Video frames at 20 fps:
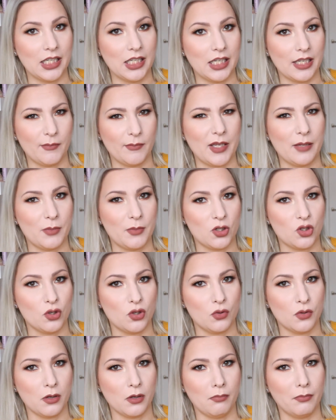I maybe
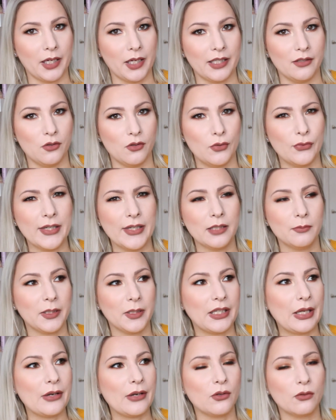should buy a new one,
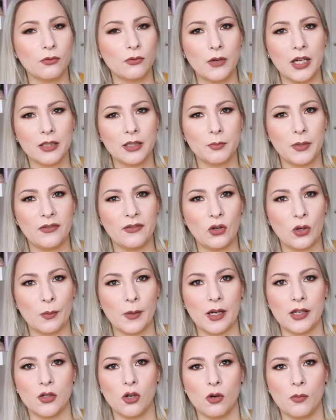but I don't want
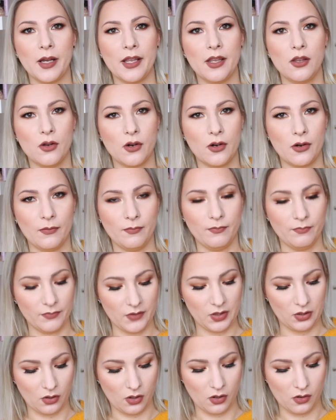before my no-buy year.
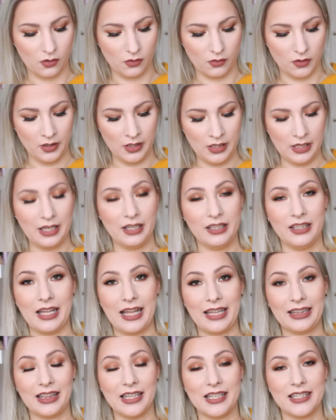So
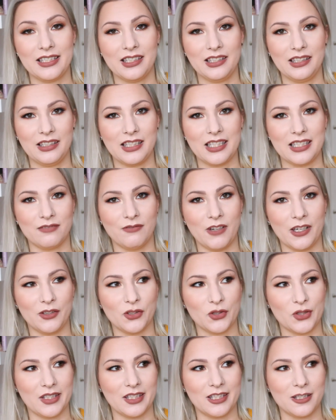at least this
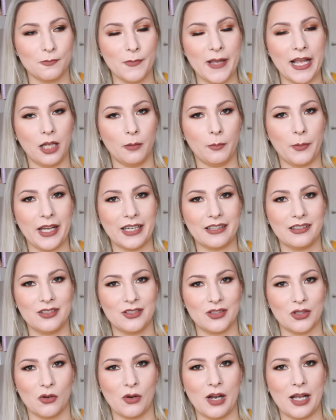one doesn't smell bad,
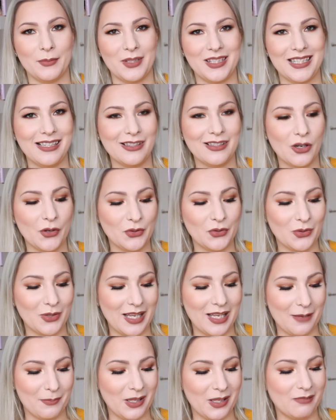so I'm still going
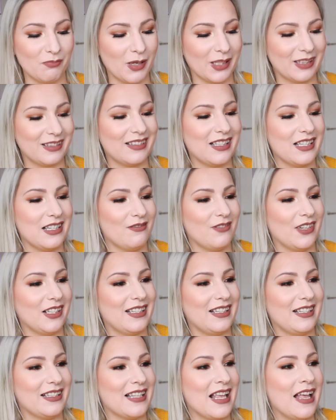to keep it. But this
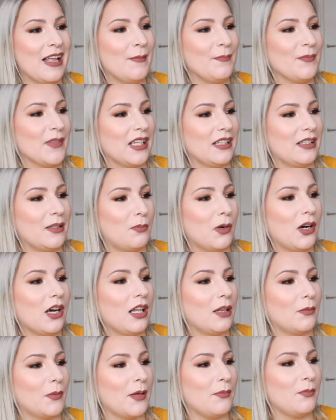one is the
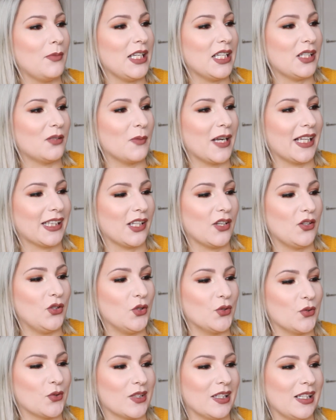Balm Meet Matte
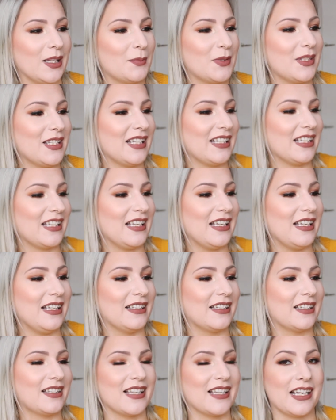Hughes Lipstick
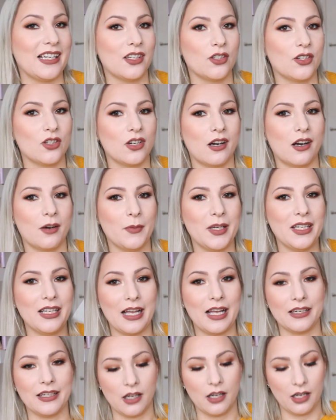in the shade Charming,
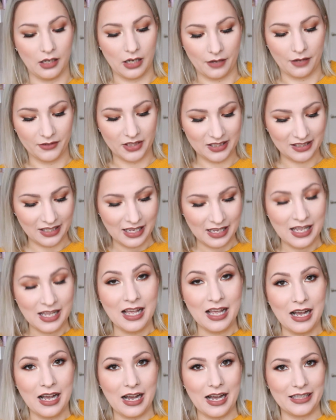and I love this.
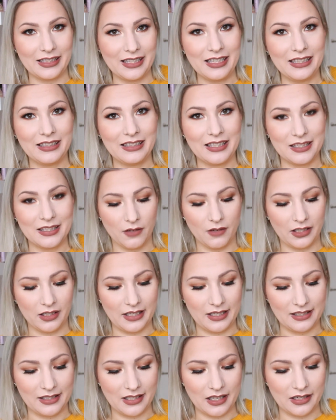I think this one
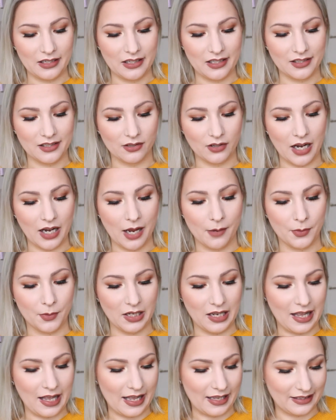is
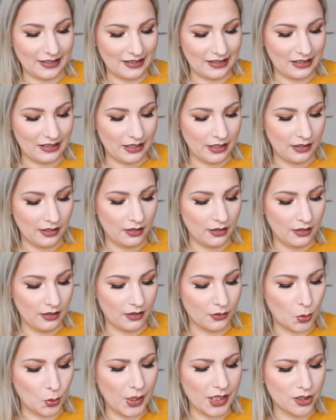described as
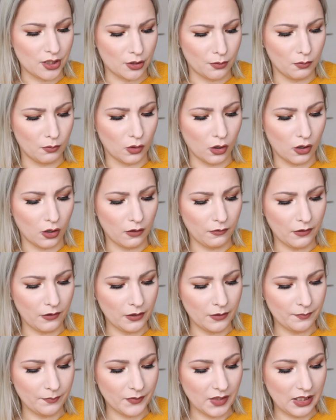rich
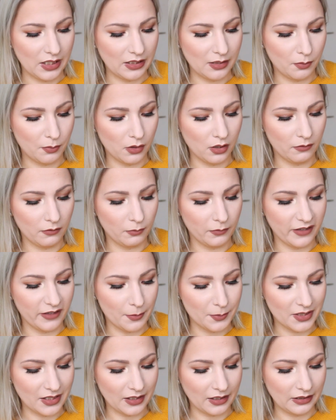mauve in the Balm
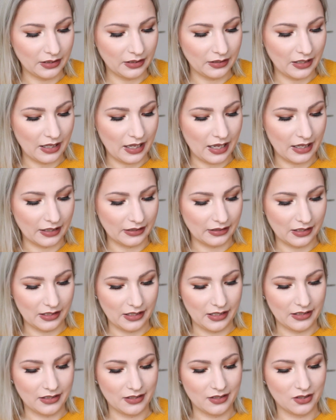website, and
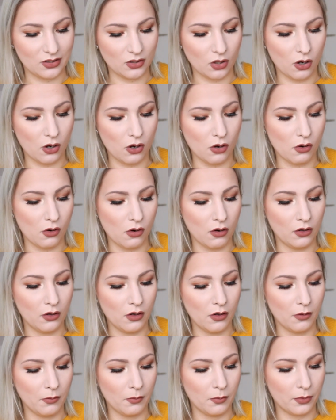it's so
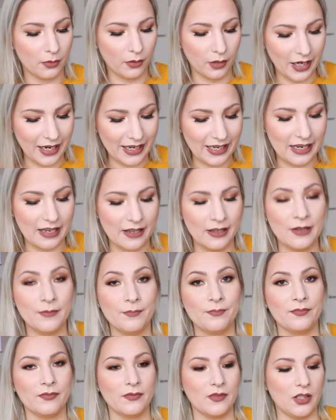pretty.
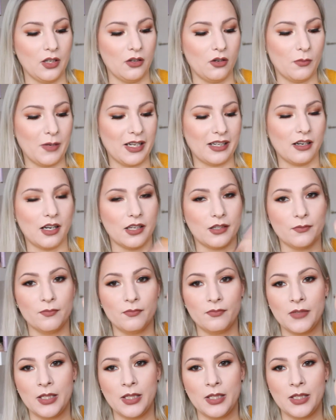Oh my god.